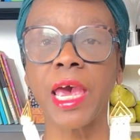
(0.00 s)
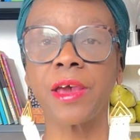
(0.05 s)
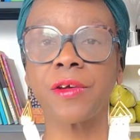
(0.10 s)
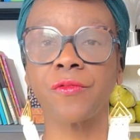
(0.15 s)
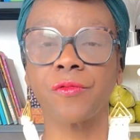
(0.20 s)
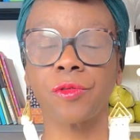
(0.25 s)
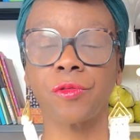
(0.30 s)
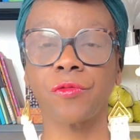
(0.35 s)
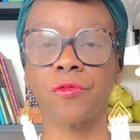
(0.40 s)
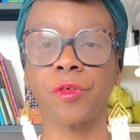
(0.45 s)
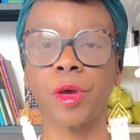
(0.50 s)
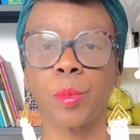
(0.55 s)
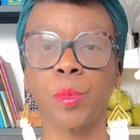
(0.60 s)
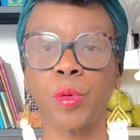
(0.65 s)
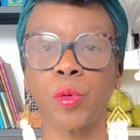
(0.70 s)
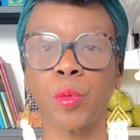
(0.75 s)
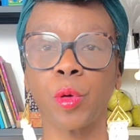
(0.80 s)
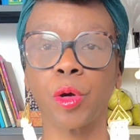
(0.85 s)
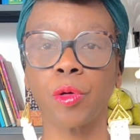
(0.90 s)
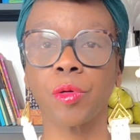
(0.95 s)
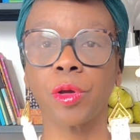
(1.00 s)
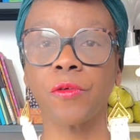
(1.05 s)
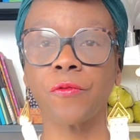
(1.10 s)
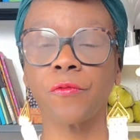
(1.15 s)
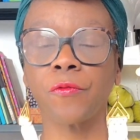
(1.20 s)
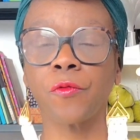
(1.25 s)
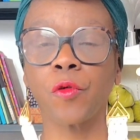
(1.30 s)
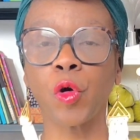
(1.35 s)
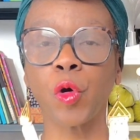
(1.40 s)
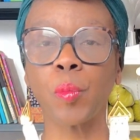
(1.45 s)
every February
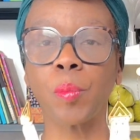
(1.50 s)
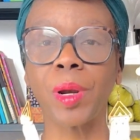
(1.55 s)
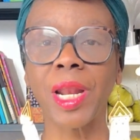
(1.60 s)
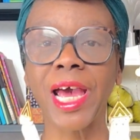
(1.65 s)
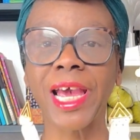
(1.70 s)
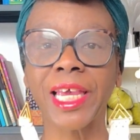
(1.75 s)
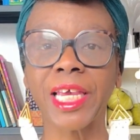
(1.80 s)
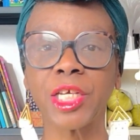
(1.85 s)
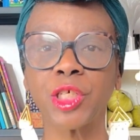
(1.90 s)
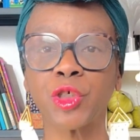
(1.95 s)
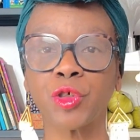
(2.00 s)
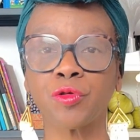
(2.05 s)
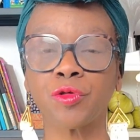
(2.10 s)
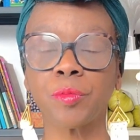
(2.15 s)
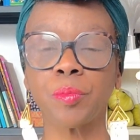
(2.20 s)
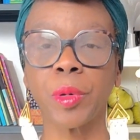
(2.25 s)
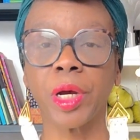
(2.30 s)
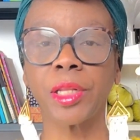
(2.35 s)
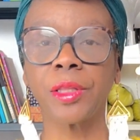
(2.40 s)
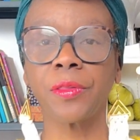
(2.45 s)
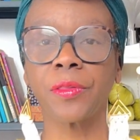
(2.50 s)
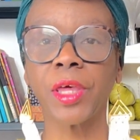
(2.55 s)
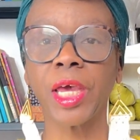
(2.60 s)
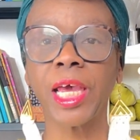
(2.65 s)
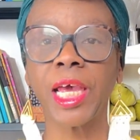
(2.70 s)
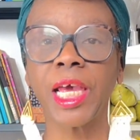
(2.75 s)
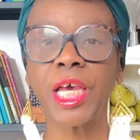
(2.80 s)
for Black History Month.